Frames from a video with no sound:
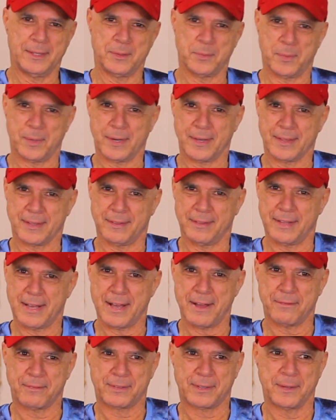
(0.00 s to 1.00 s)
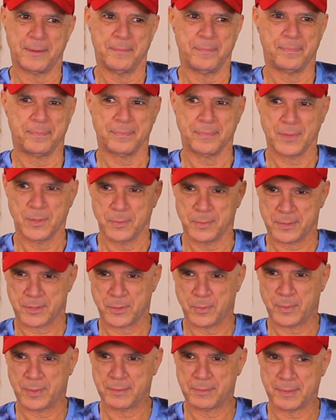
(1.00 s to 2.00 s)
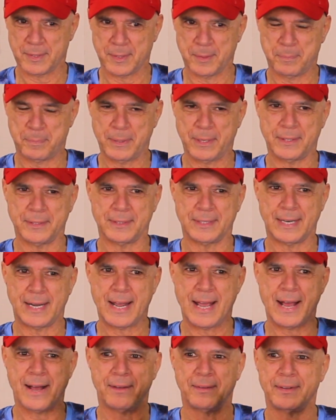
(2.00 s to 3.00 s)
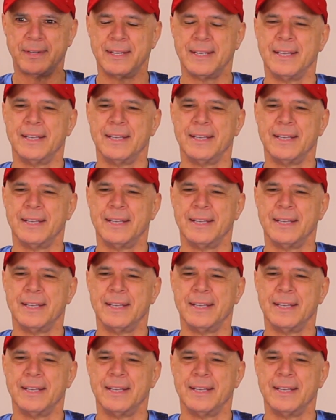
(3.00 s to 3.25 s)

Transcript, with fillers: the one on the left was the one really belting it out.